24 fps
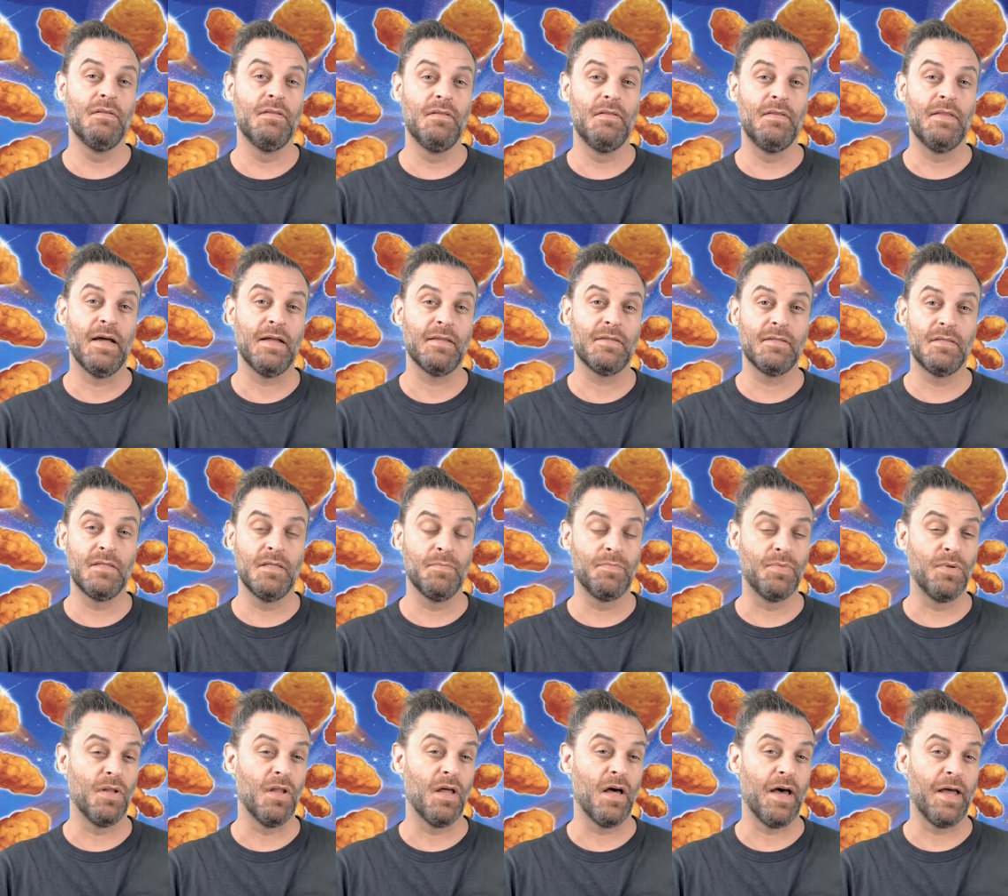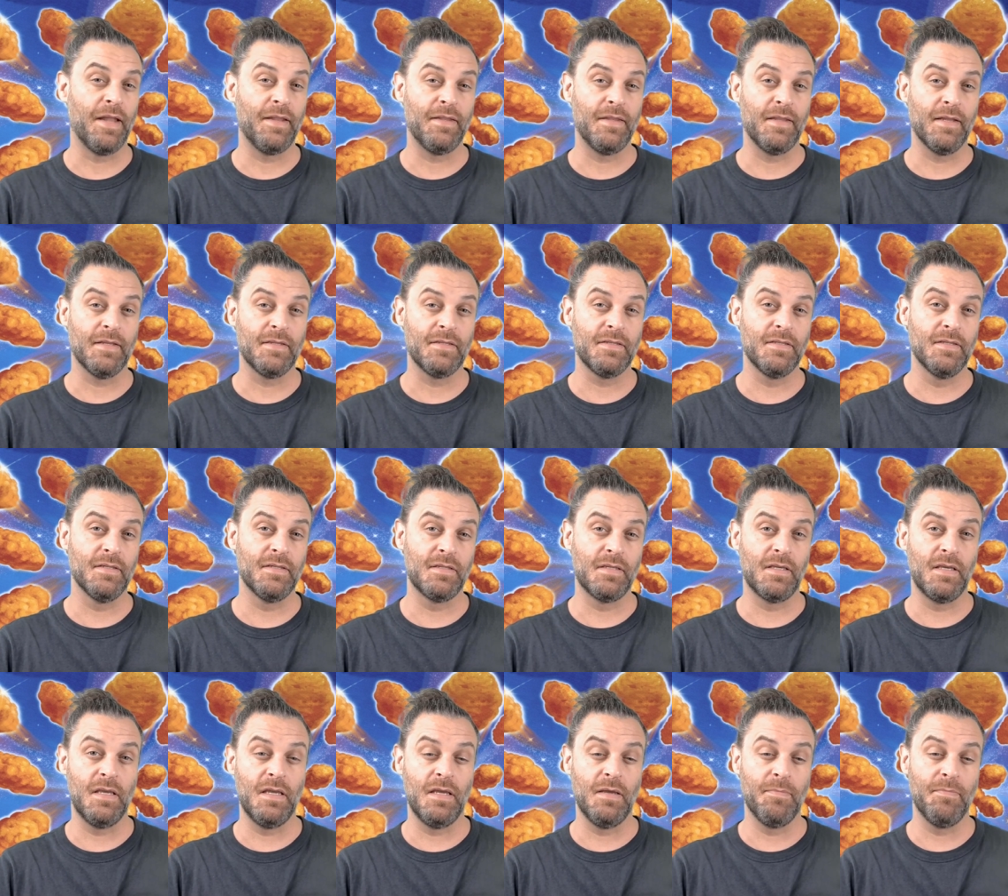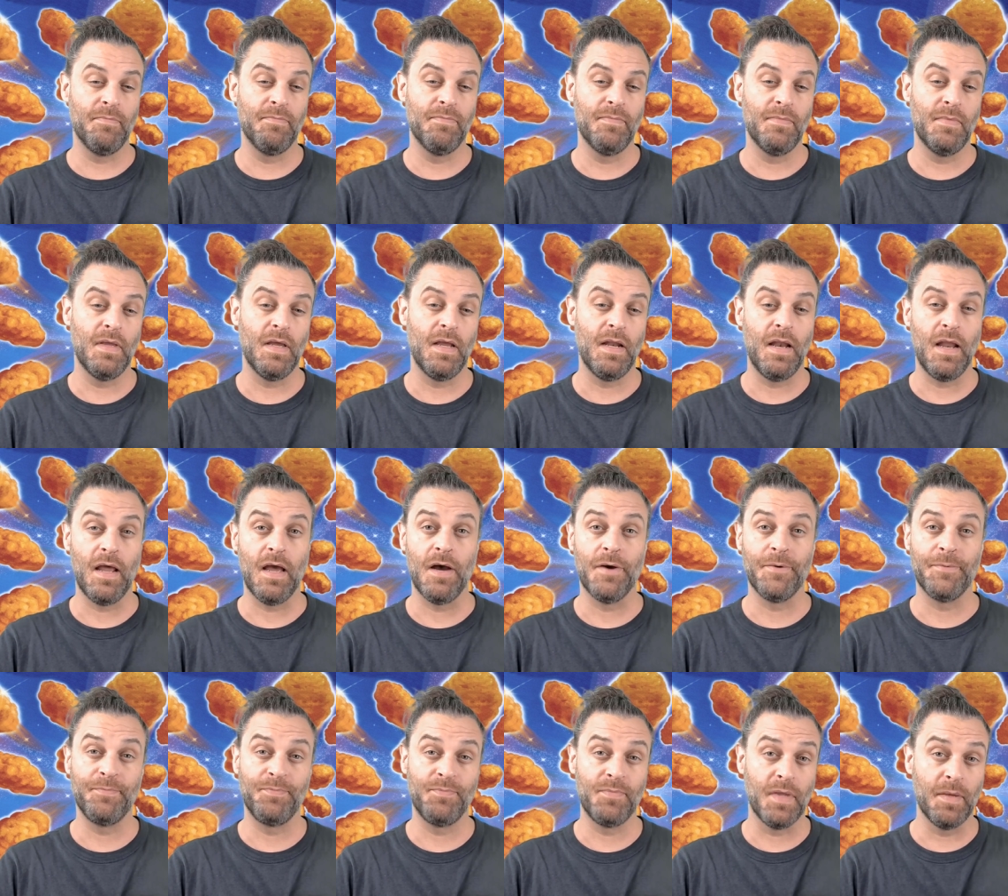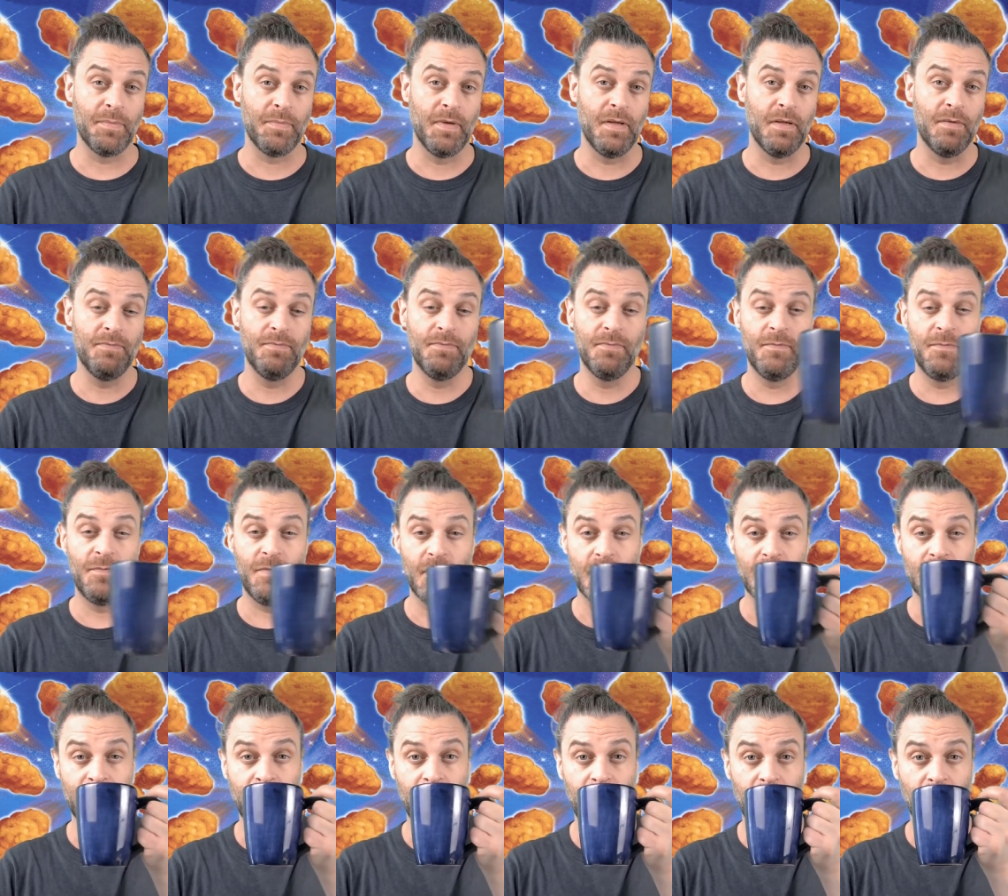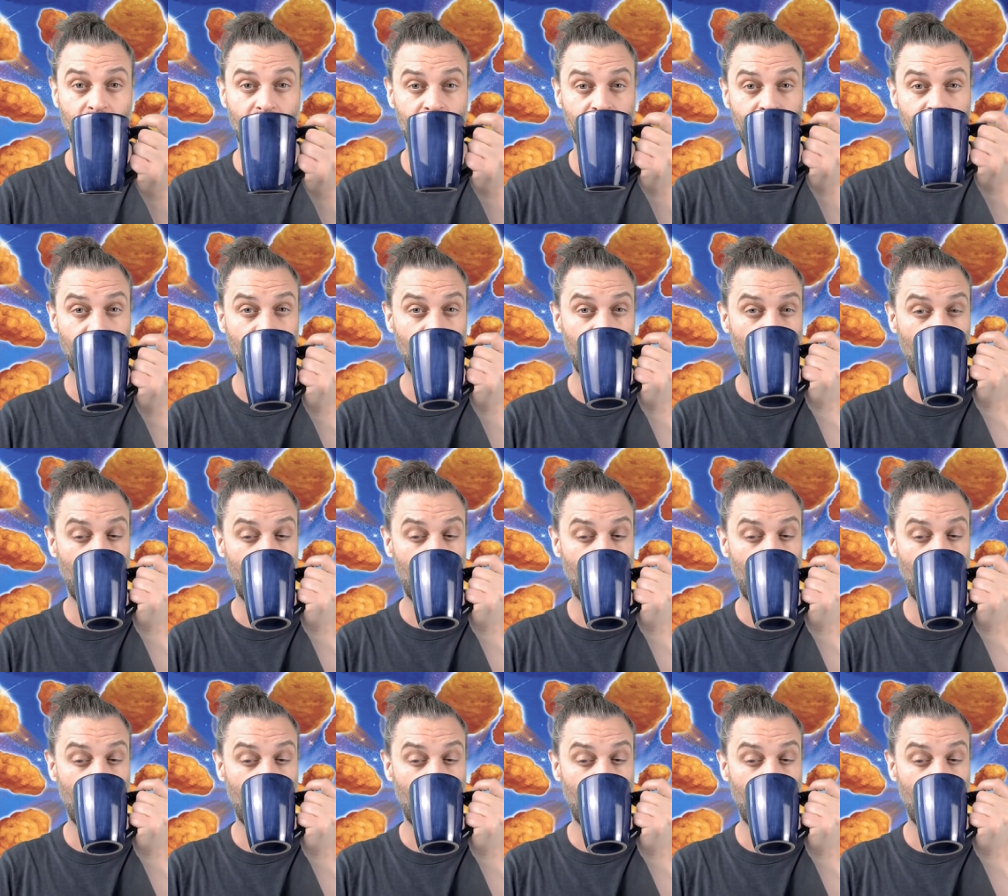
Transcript: that's the plot, that's the scheme. And now I'm gonna finish my coffee.